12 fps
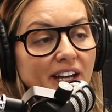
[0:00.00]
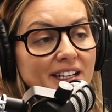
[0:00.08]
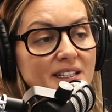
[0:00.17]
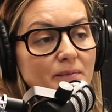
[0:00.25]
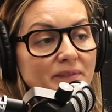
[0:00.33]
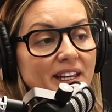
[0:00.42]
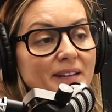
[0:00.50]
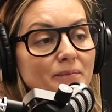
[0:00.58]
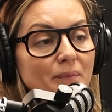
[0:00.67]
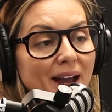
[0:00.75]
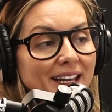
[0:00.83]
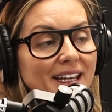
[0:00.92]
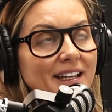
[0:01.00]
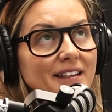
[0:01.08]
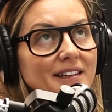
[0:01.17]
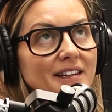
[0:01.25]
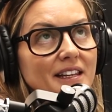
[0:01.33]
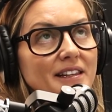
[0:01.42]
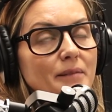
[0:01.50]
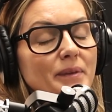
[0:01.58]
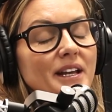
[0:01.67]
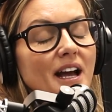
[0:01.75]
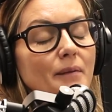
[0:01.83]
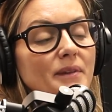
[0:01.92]
They're
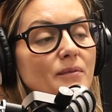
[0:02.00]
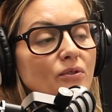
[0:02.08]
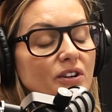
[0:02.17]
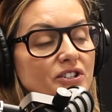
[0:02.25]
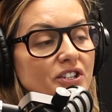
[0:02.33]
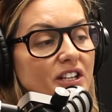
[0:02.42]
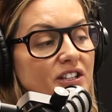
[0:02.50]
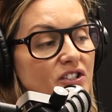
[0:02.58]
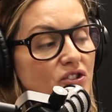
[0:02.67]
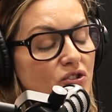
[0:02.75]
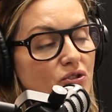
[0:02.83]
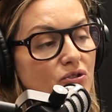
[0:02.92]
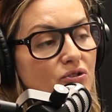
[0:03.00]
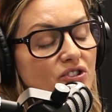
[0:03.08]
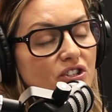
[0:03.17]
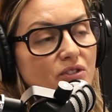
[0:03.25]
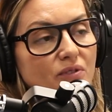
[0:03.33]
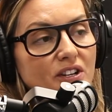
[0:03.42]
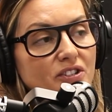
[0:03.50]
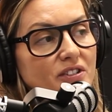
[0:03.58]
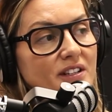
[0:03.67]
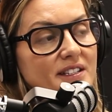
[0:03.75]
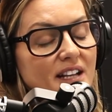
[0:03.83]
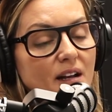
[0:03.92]
becoming more educated. This new
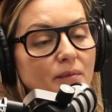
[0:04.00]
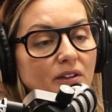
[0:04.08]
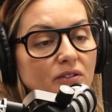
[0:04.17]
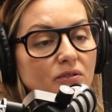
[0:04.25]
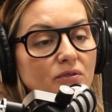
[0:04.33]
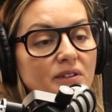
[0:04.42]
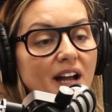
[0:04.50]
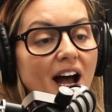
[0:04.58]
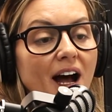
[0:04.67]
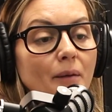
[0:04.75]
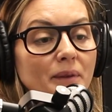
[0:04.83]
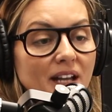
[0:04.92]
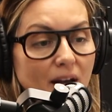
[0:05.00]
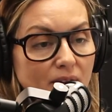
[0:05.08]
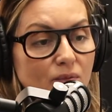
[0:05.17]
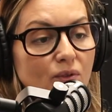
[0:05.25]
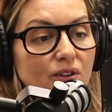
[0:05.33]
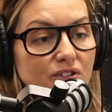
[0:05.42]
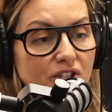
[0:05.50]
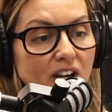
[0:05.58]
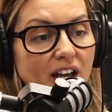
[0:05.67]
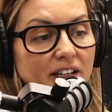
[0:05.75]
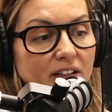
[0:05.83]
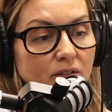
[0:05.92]
generation that's coming through are becoming more
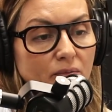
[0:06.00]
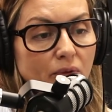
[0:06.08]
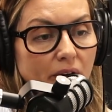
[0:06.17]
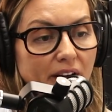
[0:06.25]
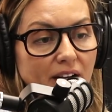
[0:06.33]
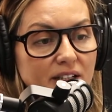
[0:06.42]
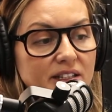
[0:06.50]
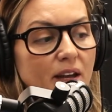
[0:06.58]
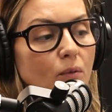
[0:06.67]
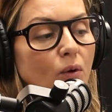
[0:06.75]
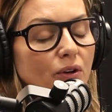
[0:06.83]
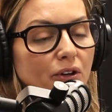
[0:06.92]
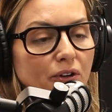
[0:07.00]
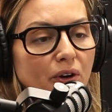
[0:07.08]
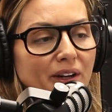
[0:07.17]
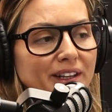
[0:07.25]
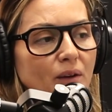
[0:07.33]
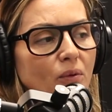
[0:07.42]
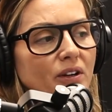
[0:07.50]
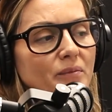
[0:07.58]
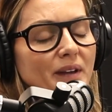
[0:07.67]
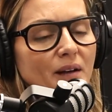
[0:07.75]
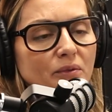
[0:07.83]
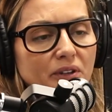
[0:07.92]
educated on product. They want to know, and they want to
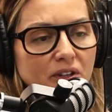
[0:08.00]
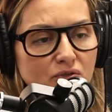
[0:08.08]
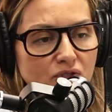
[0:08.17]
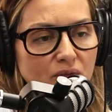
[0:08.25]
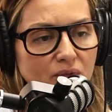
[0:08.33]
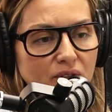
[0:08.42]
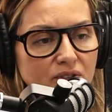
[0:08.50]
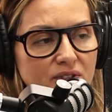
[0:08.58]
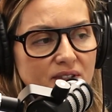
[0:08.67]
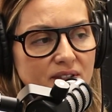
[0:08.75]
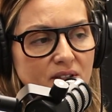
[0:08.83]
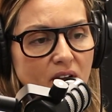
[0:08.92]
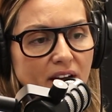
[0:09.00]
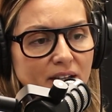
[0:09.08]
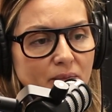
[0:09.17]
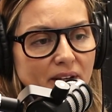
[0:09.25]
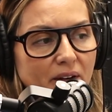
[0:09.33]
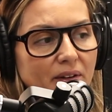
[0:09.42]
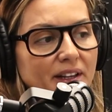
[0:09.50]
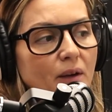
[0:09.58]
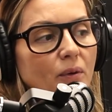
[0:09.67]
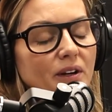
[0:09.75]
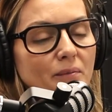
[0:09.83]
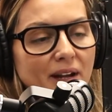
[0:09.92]
be able to contribute to society better, and
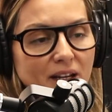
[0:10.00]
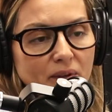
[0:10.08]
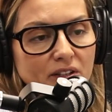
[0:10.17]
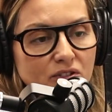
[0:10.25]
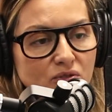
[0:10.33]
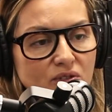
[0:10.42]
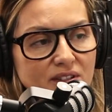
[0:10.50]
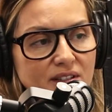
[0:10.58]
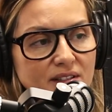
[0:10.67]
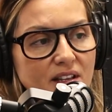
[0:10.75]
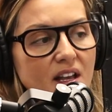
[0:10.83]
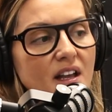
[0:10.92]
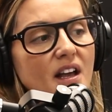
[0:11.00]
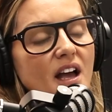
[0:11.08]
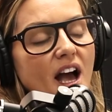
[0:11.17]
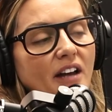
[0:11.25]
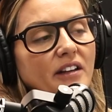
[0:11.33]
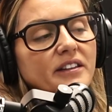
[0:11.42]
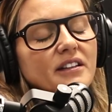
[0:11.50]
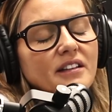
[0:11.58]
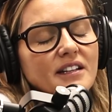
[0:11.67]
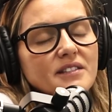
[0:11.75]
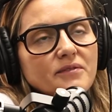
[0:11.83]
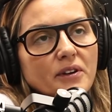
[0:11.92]
they want to make better choices. And I think
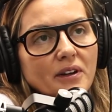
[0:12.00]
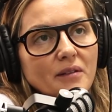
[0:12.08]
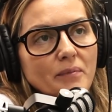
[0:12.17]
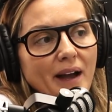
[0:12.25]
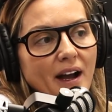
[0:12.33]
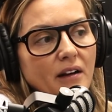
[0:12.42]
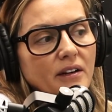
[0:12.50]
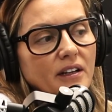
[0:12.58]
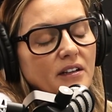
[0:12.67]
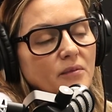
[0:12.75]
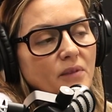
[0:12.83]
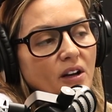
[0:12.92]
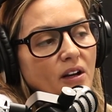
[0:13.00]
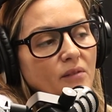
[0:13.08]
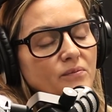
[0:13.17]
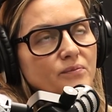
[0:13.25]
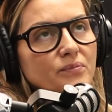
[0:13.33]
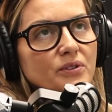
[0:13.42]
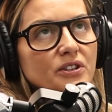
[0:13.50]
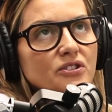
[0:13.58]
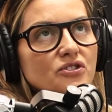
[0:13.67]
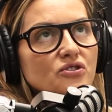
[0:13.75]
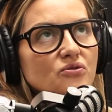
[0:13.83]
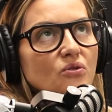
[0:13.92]
that's very empowering. And I'm pretty
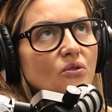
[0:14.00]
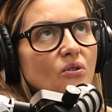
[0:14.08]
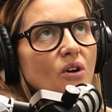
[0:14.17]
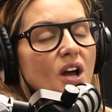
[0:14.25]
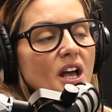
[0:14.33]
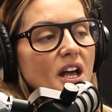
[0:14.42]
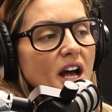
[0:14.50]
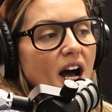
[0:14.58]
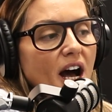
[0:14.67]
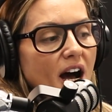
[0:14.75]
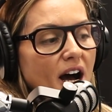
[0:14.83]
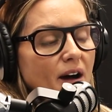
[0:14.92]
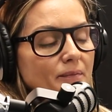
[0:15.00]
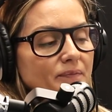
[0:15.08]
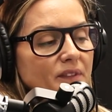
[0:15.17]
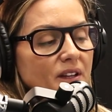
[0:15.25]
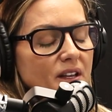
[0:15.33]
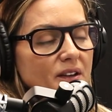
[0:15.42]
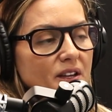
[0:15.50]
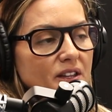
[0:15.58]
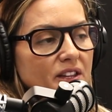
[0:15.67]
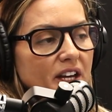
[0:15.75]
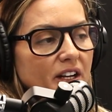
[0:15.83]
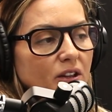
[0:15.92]
sure
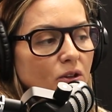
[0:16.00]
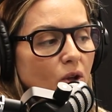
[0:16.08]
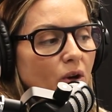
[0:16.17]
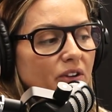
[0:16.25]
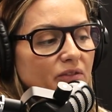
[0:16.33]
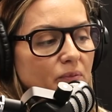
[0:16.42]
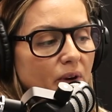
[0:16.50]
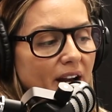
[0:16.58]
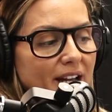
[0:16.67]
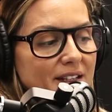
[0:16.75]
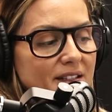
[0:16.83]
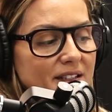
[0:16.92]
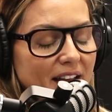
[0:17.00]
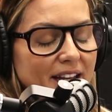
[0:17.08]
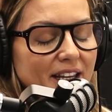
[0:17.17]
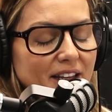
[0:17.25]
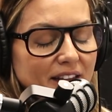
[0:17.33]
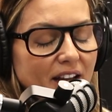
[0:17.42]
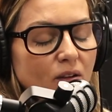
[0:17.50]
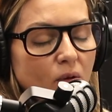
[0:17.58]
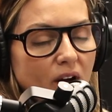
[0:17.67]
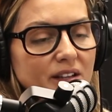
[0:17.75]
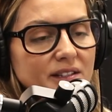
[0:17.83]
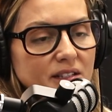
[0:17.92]
that a lot of brands are taking that
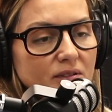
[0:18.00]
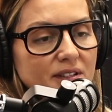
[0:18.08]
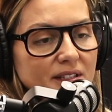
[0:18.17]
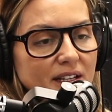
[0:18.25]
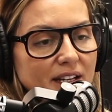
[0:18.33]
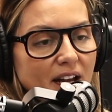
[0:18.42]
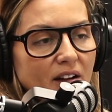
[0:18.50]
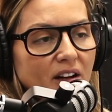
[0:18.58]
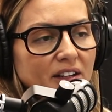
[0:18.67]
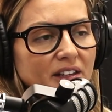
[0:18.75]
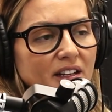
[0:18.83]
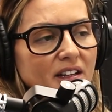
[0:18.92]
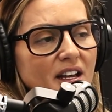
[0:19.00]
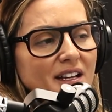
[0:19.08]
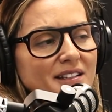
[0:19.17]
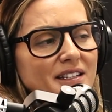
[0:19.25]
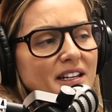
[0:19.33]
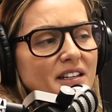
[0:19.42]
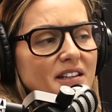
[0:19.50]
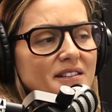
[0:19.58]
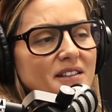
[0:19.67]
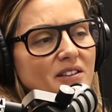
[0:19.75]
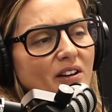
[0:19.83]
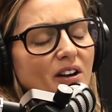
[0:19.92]
quite seriously now. I think 10
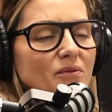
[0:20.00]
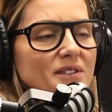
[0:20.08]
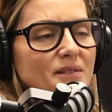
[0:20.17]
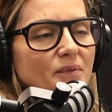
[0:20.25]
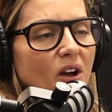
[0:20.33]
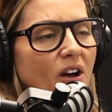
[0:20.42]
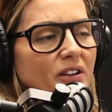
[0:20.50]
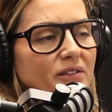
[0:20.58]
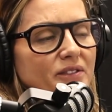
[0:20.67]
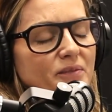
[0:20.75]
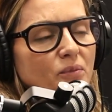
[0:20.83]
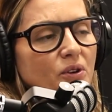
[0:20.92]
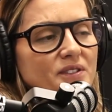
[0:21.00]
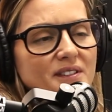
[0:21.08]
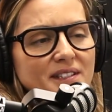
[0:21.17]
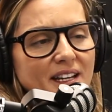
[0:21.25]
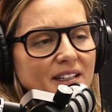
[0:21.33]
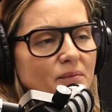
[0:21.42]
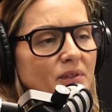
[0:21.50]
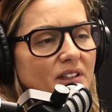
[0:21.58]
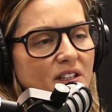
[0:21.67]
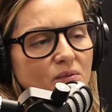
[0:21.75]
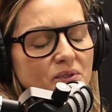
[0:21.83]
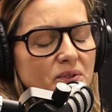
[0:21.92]
years ago it was the word
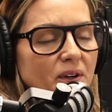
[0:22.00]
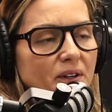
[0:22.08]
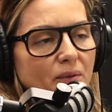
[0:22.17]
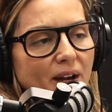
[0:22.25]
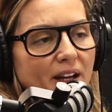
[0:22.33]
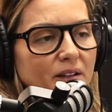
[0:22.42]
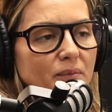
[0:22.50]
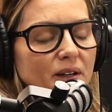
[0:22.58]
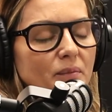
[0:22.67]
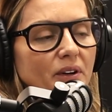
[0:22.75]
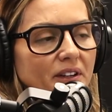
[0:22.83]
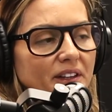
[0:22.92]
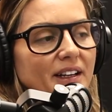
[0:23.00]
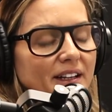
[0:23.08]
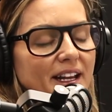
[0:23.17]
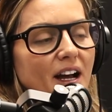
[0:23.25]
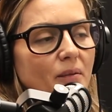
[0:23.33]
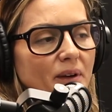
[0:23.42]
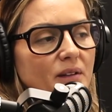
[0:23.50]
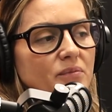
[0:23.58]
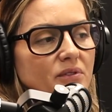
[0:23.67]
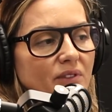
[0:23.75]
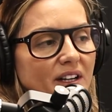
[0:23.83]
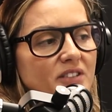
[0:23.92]
sustainability was thrown around a bit, but I think now people
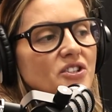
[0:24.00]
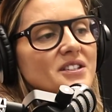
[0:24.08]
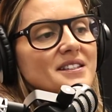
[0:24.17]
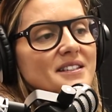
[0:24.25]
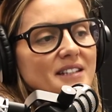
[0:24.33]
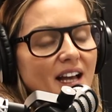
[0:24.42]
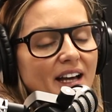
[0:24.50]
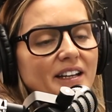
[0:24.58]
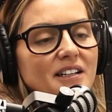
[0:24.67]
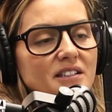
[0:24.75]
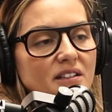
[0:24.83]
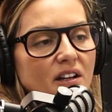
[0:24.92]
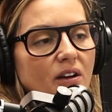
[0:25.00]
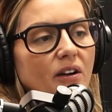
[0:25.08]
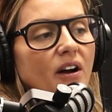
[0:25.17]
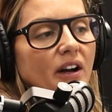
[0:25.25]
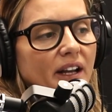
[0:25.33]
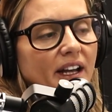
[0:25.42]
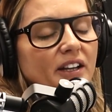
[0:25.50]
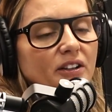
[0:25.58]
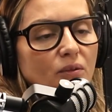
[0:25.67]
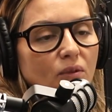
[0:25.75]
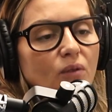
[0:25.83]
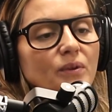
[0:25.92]
are actually starting to go, okay, you
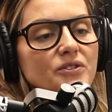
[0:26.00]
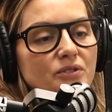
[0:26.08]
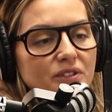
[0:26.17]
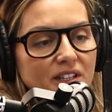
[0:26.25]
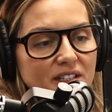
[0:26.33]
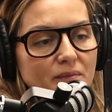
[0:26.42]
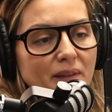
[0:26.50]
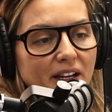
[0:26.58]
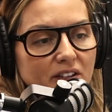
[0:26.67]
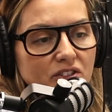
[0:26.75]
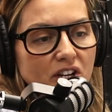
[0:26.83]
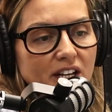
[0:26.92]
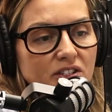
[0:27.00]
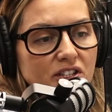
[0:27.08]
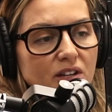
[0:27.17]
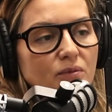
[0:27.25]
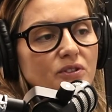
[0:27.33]
know what, we do need to make a change here.